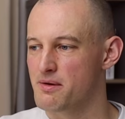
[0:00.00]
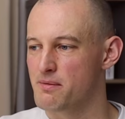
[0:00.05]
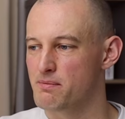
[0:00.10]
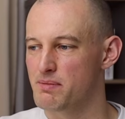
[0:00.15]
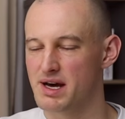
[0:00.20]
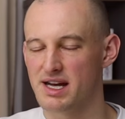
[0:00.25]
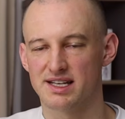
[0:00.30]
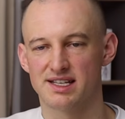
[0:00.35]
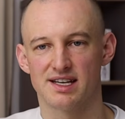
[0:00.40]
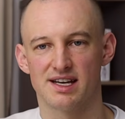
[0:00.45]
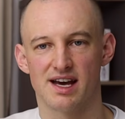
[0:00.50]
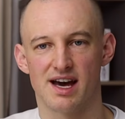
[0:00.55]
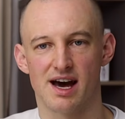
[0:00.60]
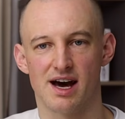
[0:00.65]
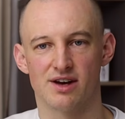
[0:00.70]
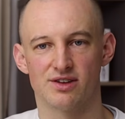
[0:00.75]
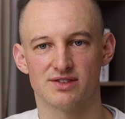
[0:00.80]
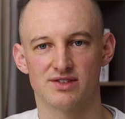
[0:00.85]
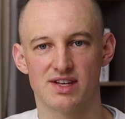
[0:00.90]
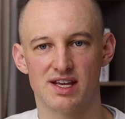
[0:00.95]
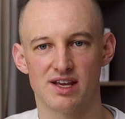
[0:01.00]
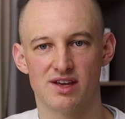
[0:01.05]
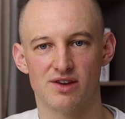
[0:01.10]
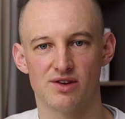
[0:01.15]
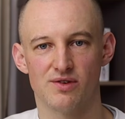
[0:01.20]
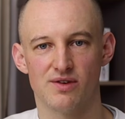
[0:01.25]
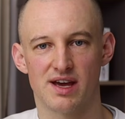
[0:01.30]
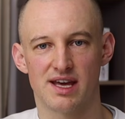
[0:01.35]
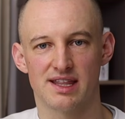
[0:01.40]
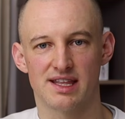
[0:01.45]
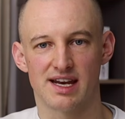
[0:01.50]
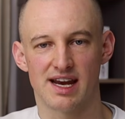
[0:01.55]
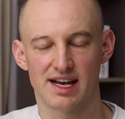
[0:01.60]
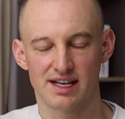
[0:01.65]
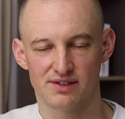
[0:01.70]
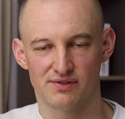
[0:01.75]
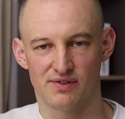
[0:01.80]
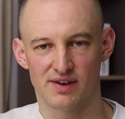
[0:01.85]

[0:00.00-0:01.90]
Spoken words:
But I'll see you in the next